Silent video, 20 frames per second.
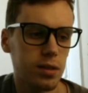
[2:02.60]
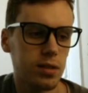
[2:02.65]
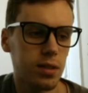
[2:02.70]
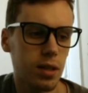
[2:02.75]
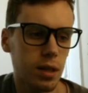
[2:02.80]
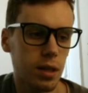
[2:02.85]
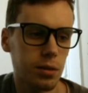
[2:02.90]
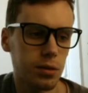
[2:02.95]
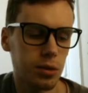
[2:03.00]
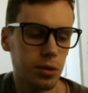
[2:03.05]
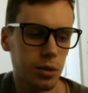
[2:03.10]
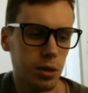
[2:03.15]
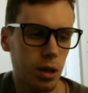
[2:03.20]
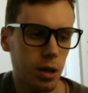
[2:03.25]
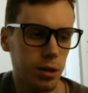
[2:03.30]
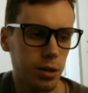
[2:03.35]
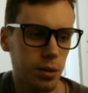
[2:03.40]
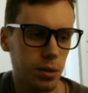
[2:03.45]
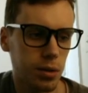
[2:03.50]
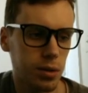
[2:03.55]
it's the Arizona
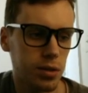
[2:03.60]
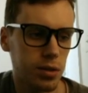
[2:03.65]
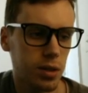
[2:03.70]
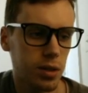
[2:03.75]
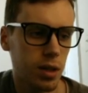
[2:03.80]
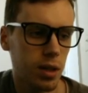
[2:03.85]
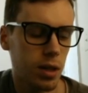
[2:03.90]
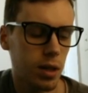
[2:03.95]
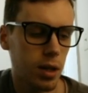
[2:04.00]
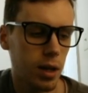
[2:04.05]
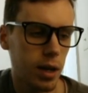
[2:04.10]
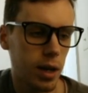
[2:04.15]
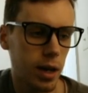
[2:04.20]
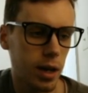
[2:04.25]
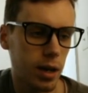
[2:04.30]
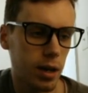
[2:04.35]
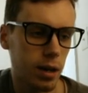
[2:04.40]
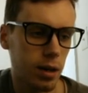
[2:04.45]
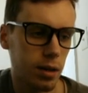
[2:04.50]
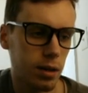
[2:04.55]
Cardinals,
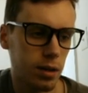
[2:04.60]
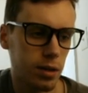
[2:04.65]
and